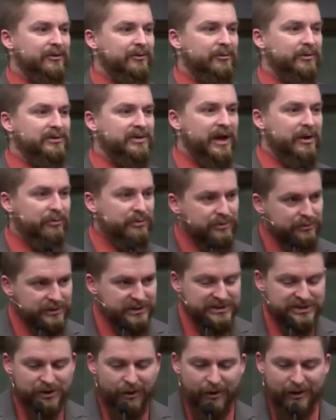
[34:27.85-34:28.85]
where they would
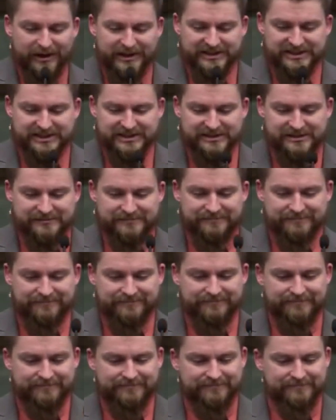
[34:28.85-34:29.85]
rejoice
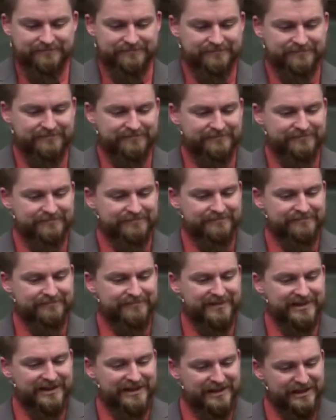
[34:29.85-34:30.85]

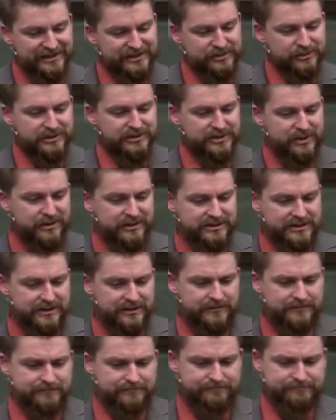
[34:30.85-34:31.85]
in his rejoicing.